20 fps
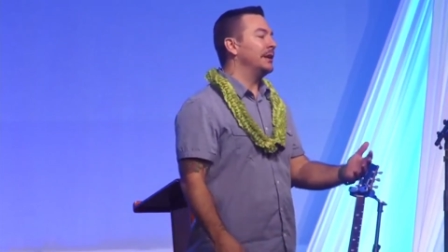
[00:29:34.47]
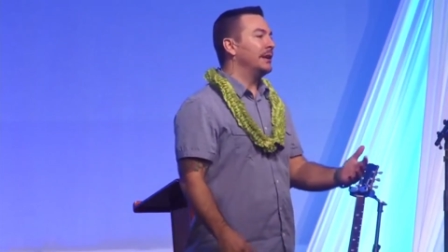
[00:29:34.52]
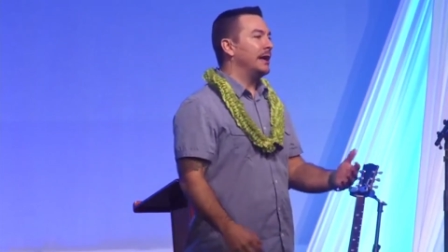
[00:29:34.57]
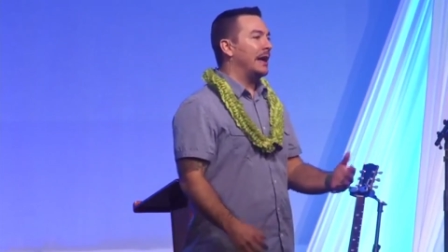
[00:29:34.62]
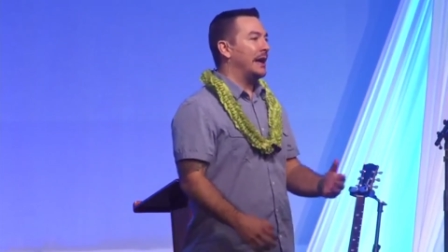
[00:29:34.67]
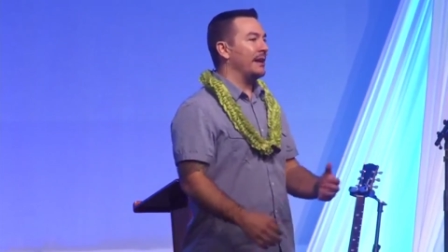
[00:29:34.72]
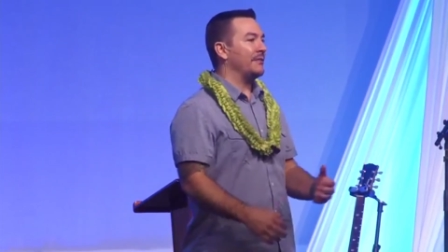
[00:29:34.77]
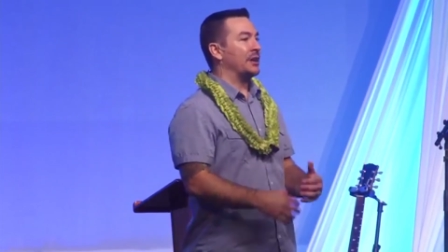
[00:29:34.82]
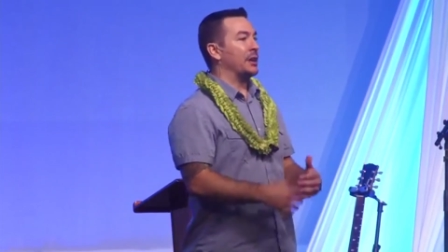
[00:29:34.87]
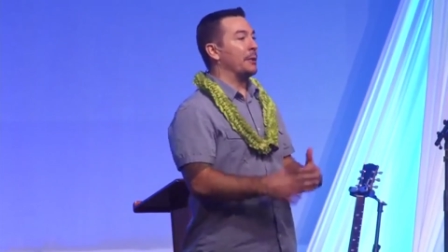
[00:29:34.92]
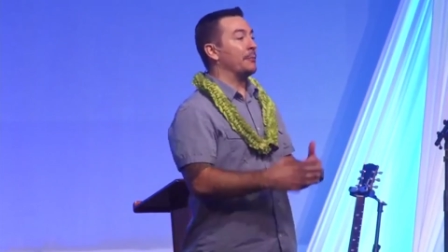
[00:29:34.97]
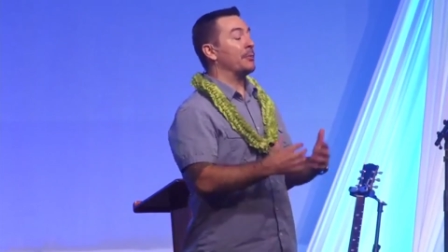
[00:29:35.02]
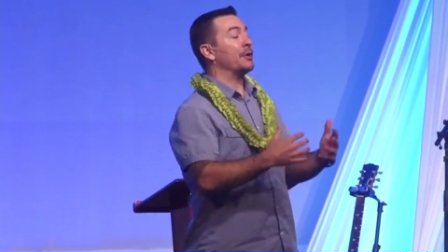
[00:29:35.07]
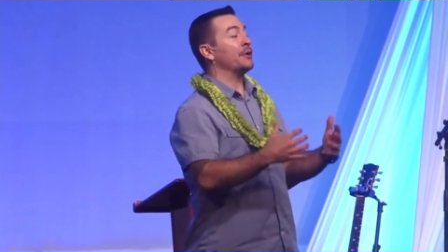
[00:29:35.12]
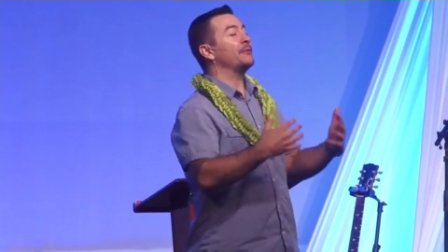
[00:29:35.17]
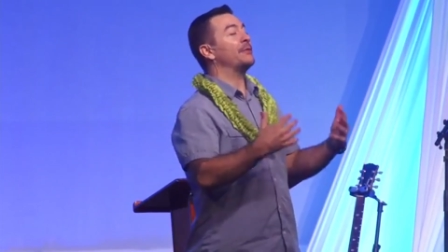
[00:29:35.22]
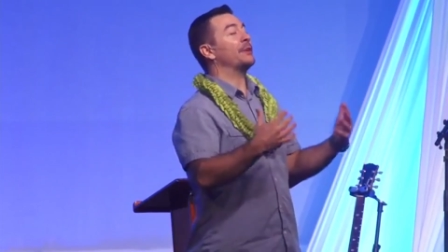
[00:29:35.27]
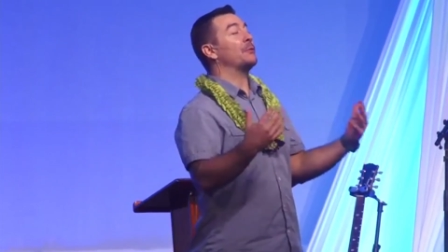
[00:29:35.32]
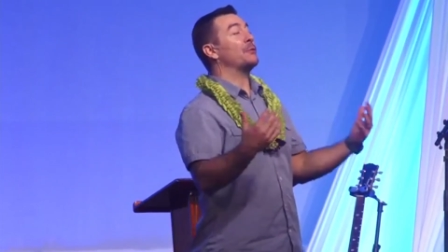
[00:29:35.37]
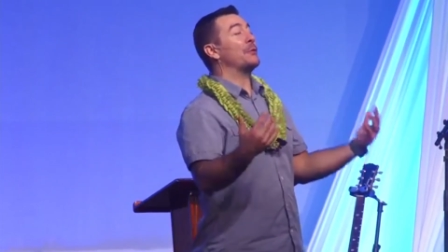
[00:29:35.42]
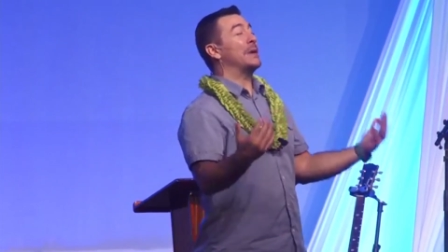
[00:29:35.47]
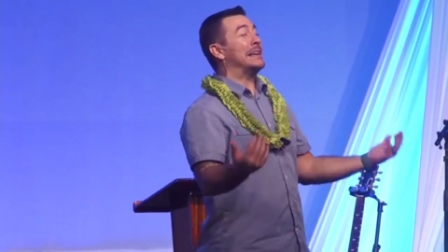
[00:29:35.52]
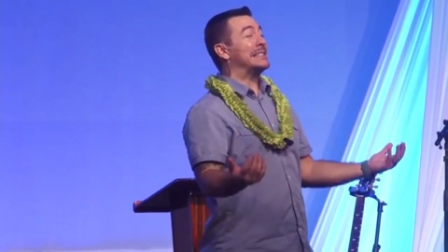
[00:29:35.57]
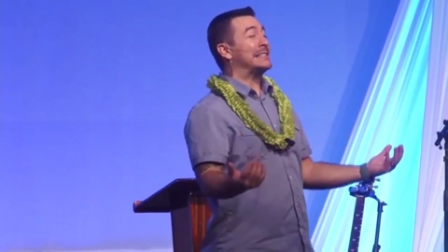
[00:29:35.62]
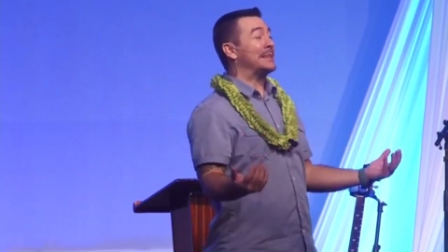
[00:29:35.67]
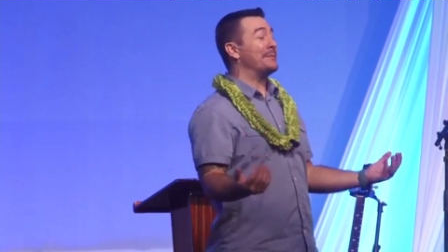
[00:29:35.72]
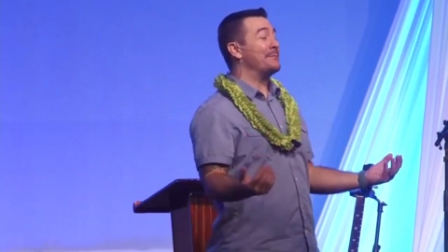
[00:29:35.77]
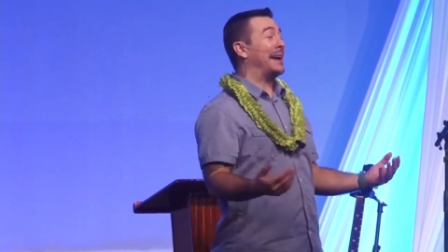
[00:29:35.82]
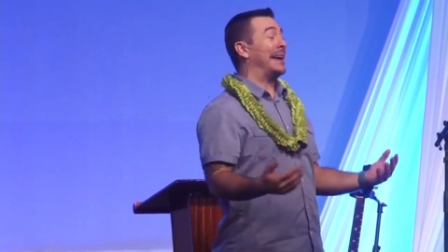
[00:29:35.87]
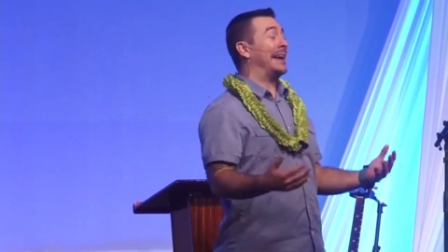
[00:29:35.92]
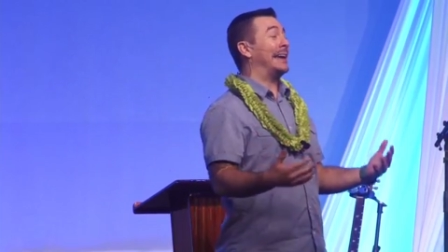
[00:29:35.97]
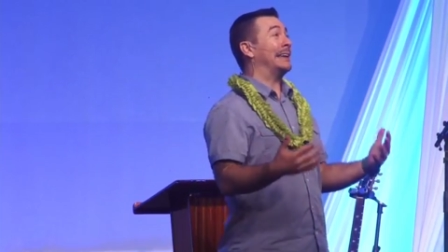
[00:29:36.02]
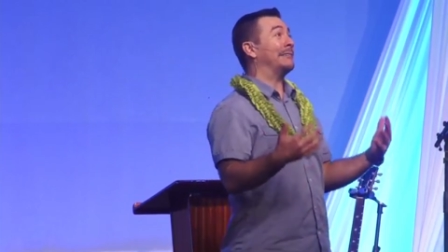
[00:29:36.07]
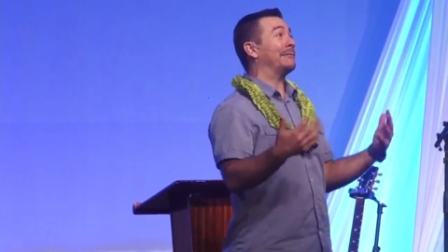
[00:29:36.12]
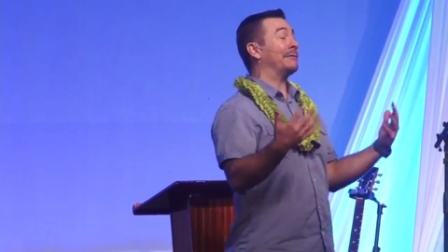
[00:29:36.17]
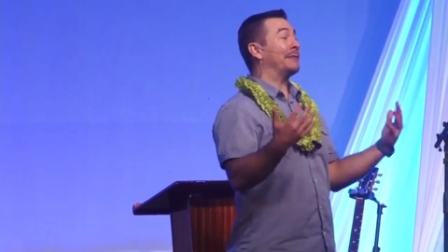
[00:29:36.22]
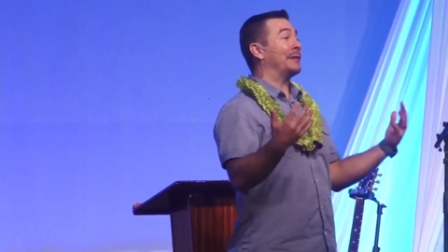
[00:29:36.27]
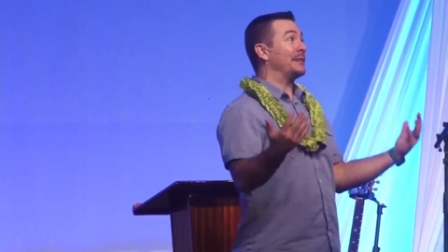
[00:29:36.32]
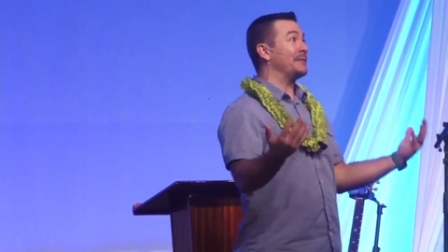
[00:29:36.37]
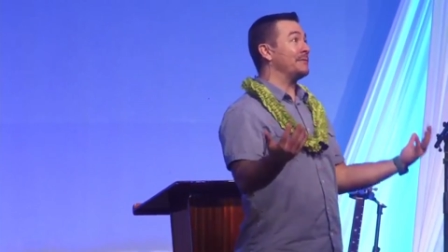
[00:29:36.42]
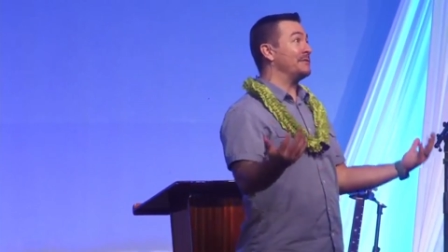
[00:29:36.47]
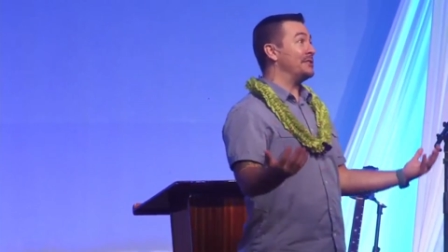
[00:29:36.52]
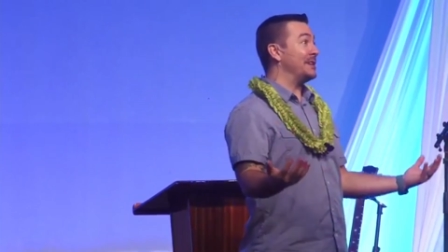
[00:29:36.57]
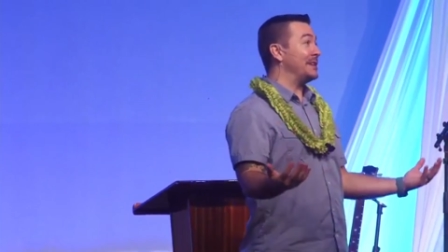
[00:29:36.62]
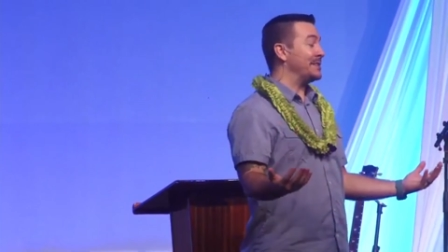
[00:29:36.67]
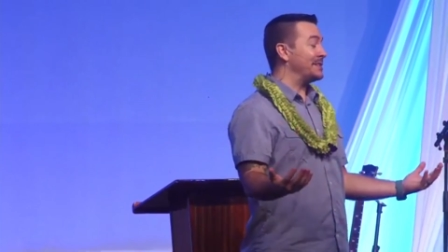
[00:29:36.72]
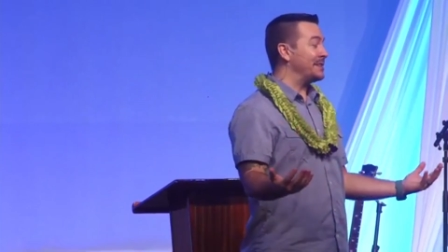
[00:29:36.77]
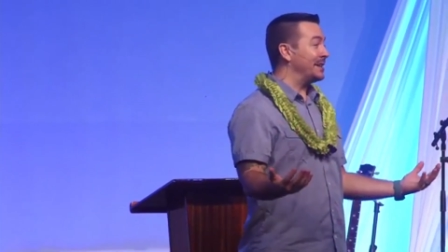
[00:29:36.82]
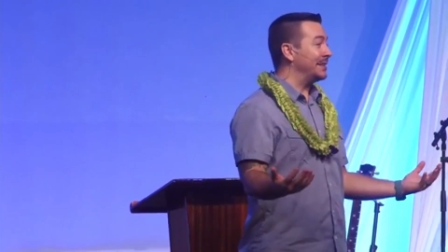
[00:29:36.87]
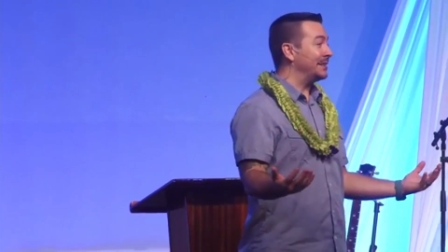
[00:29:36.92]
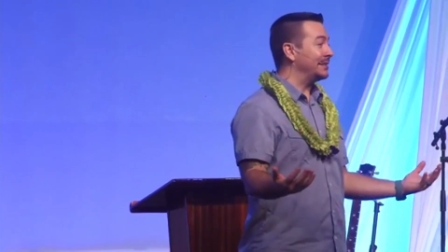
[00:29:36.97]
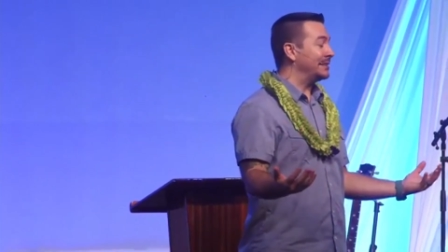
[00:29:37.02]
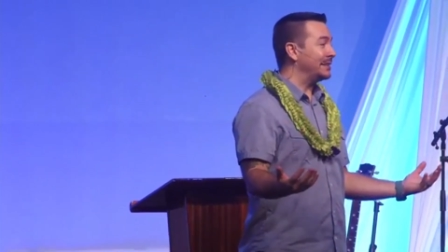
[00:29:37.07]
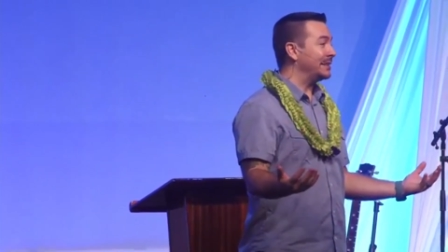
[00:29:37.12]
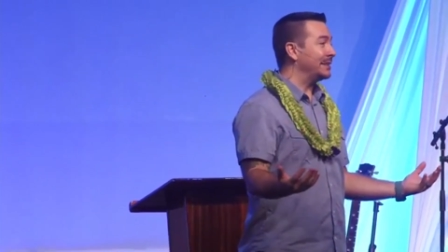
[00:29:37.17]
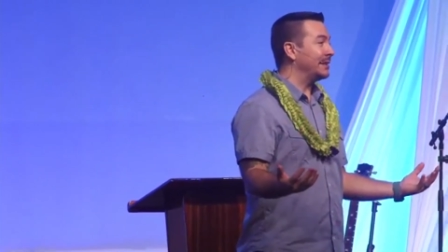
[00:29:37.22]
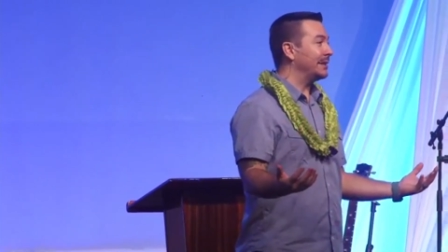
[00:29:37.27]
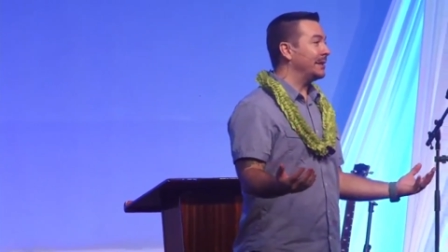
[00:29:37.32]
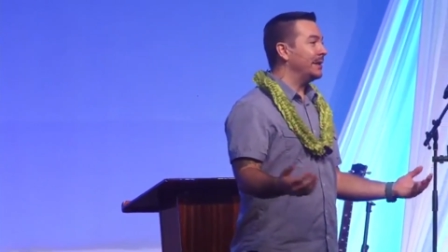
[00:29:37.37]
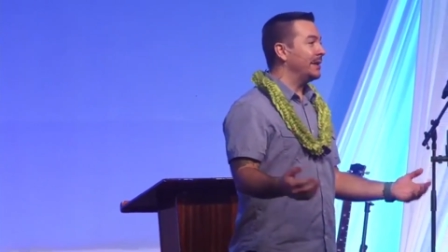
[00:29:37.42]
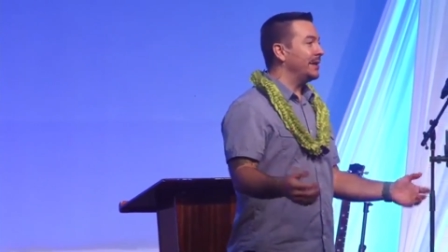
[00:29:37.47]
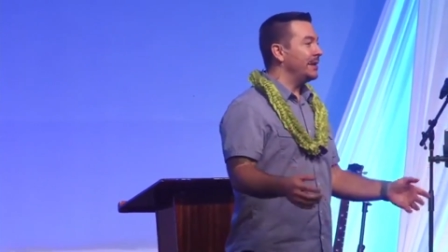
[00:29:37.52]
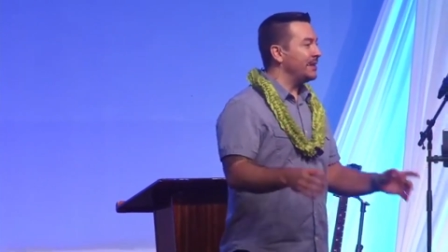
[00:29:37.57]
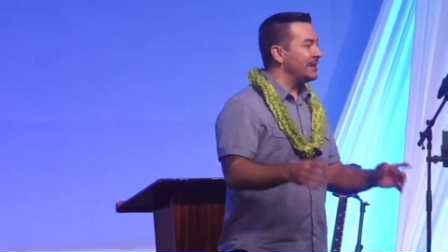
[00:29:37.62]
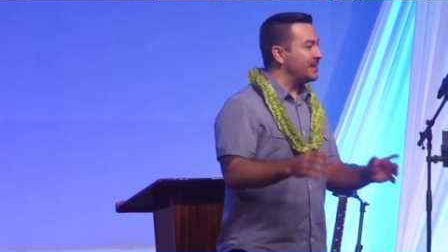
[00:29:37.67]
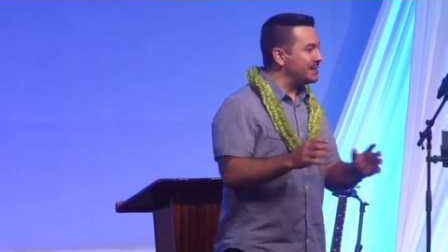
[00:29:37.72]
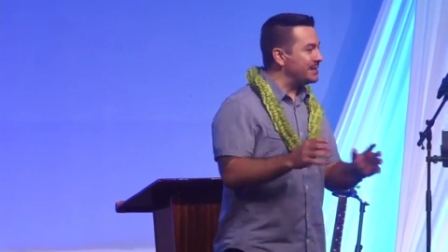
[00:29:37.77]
having a perfect resume in front of Jesus. He's